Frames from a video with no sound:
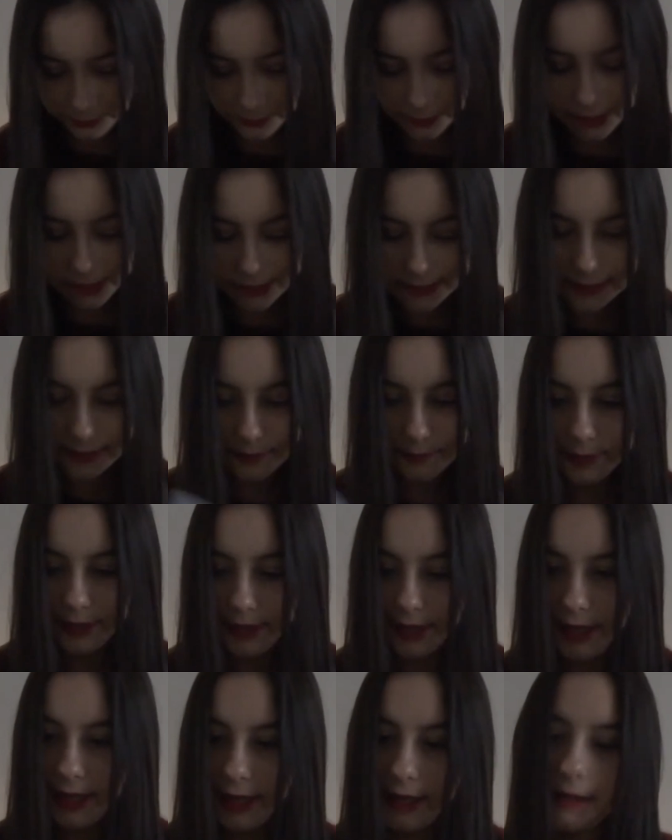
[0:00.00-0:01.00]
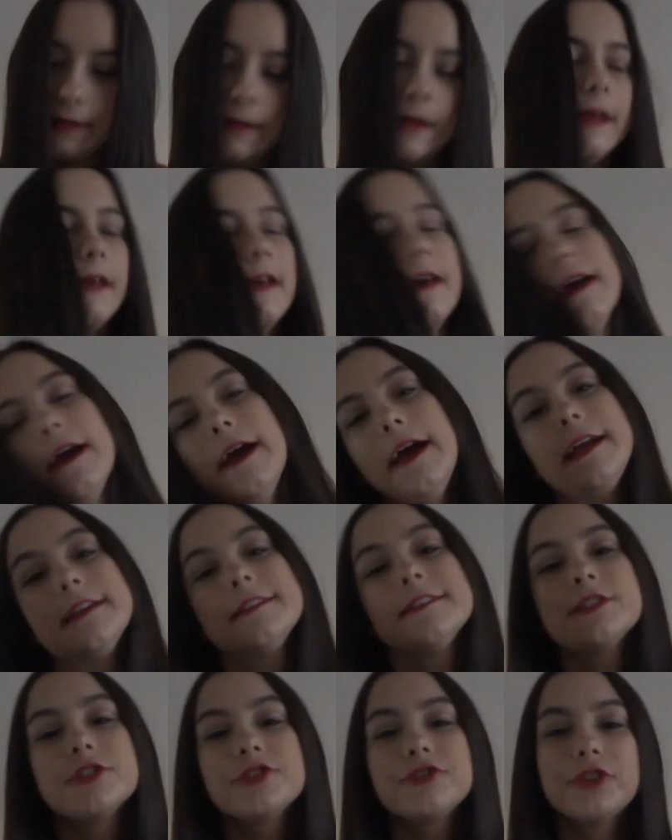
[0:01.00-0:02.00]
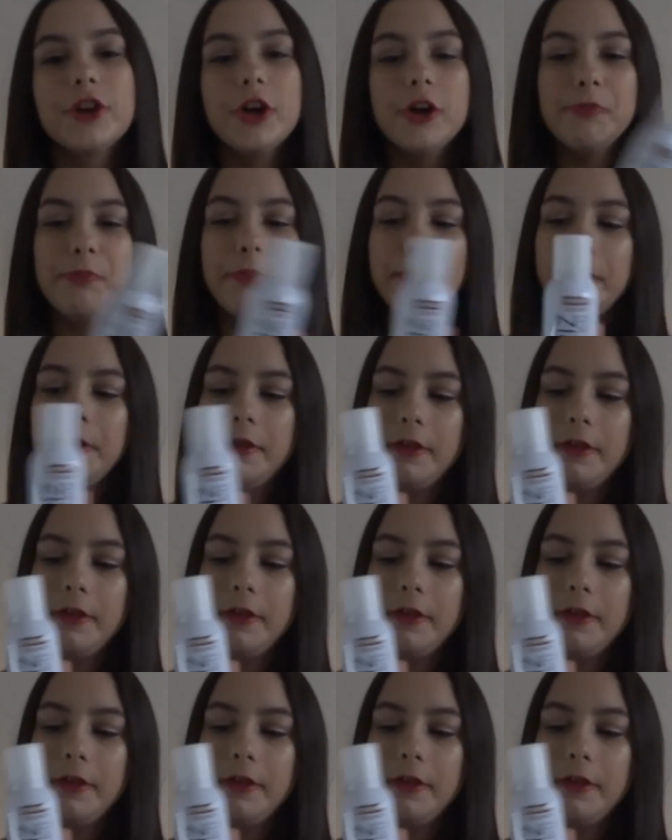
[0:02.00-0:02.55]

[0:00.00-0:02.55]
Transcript: They sent me a scrub,